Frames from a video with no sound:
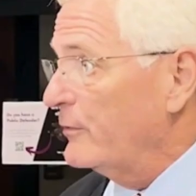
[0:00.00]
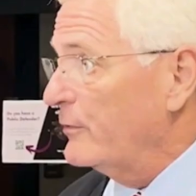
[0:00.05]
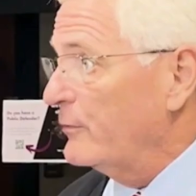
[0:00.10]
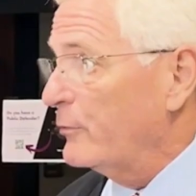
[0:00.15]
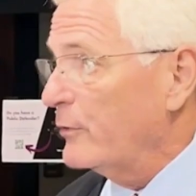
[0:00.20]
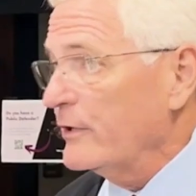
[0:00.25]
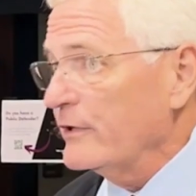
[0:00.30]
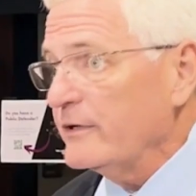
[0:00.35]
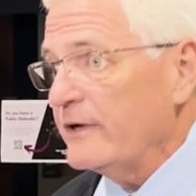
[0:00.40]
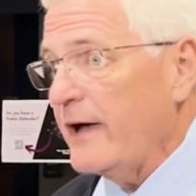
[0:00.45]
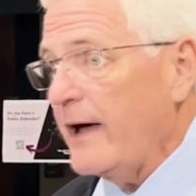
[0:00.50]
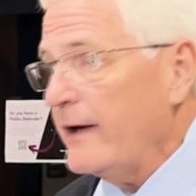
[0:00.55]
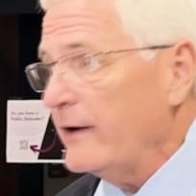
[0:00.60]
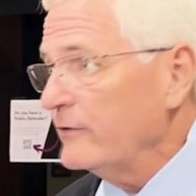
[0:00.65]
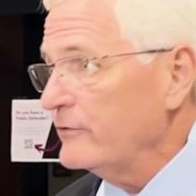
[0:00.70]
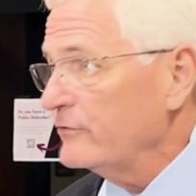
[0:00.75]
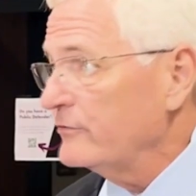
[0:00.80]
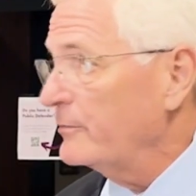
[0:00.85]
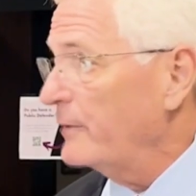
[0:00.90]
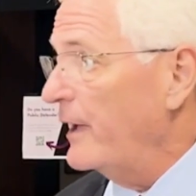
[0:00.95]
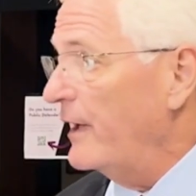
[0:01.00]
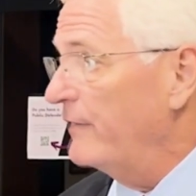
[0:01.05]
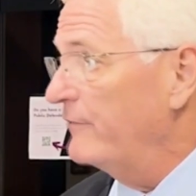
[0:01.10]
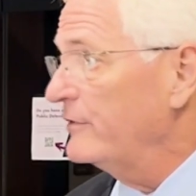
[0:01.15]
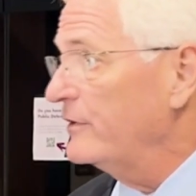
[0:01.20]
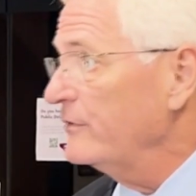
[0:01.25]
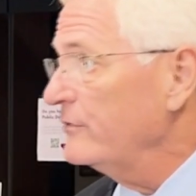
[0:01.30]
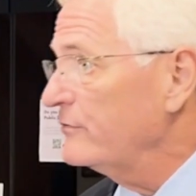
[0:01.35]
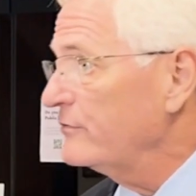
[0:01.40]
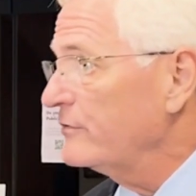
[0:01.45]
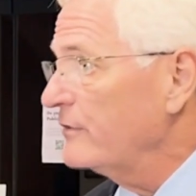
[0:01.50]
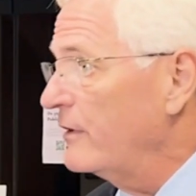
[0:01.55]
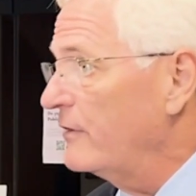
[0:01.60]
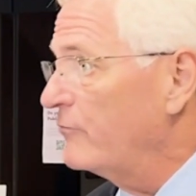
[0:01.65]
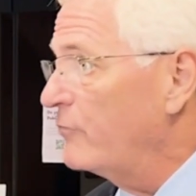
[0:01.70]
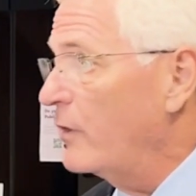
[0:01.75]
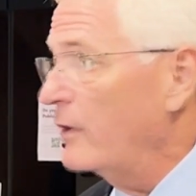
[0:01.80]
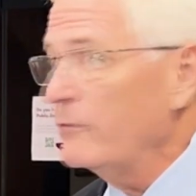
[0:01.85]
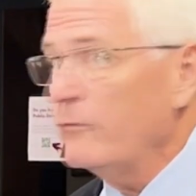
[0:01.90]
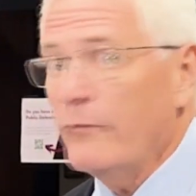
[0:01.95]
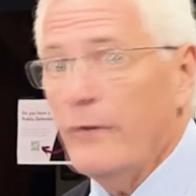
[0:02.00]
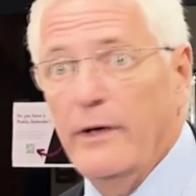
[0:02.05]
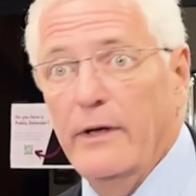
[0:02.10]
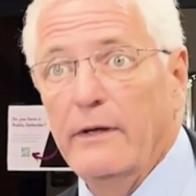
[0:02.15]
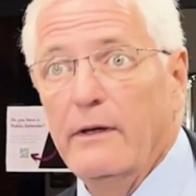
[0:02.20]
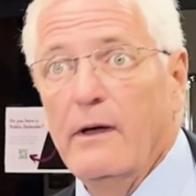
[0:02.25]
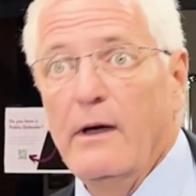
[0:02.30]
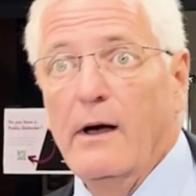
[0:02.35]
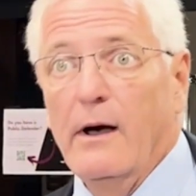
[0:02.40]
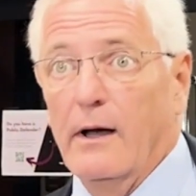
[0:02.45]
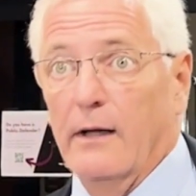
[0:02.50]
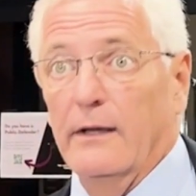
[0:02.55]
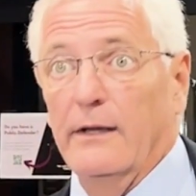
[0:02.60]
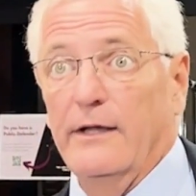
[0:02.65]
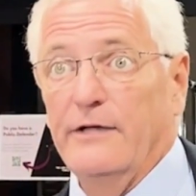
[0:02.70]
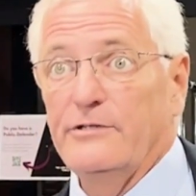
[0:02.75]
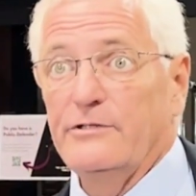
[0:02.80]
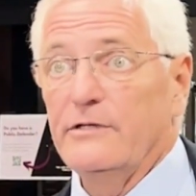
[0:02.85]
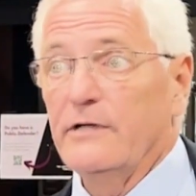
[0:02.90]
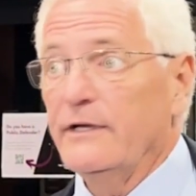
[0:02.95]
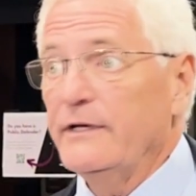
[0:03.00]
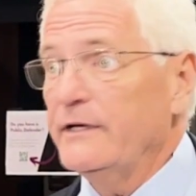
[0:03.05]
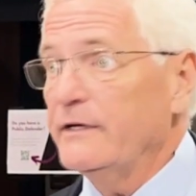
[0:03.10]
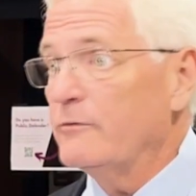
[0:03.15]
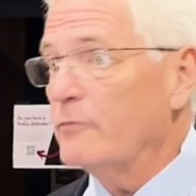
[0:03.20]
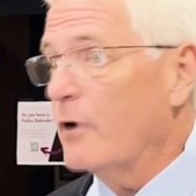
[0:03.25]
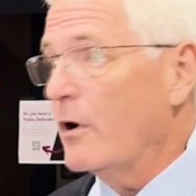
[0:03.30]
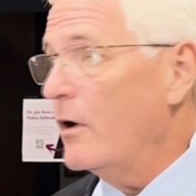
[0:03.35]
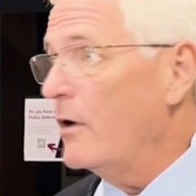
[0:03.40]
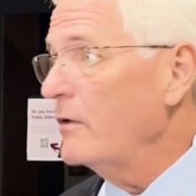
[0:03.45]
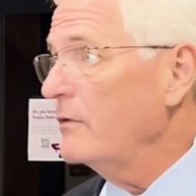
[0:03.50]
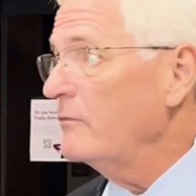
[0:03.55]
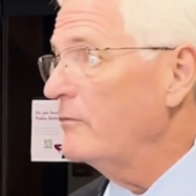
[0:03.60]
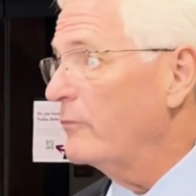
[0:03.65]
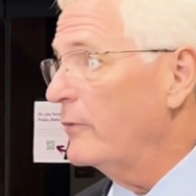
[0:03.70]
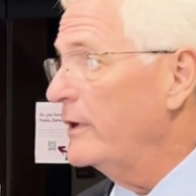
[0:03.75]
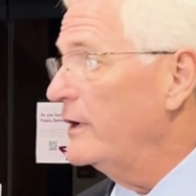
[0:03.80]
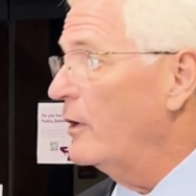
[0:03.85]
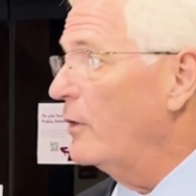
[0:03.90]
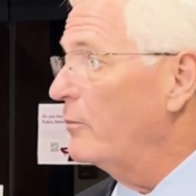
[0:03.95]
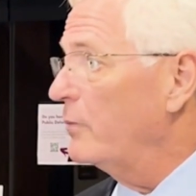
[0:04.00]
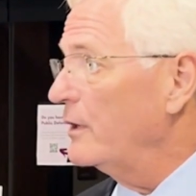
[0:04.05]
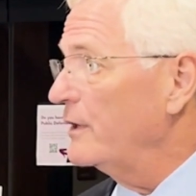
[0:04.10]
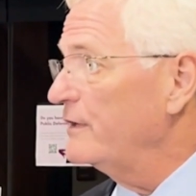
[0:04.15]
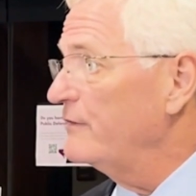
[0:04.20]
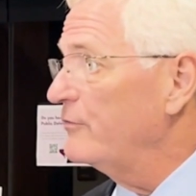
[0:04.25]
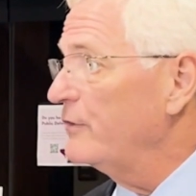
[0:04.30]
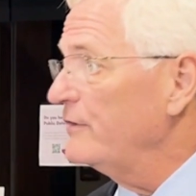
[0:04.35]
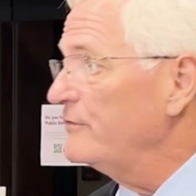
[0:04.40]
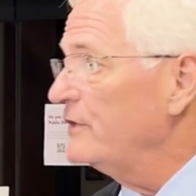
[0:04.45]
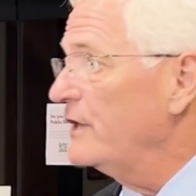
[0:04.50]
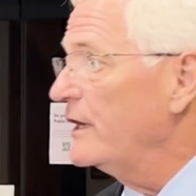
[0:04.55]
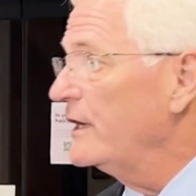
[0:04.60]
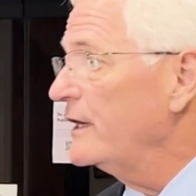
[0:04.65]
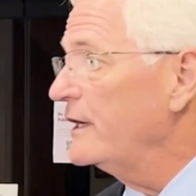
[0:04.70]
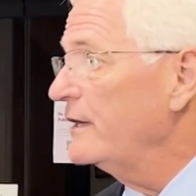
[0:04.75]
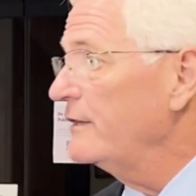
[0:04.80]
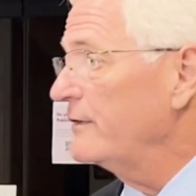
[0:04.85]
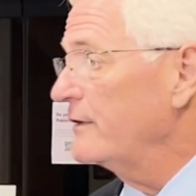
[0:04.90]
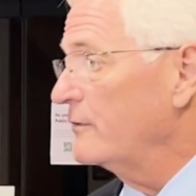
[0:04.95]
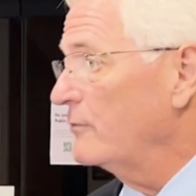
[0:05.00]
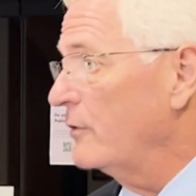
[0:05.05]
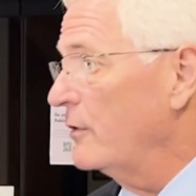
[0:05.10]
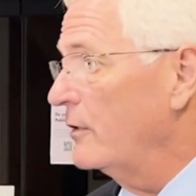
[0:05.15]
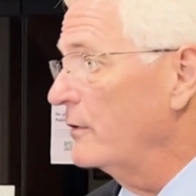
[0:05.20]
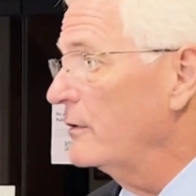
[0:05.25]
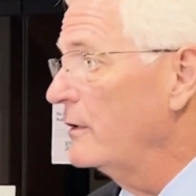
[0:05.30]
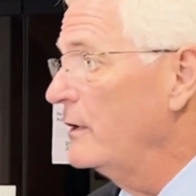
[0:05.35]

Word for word: We're entitled to some evidence of what we allegedly did wrong. We don't believe we've done anything wrong.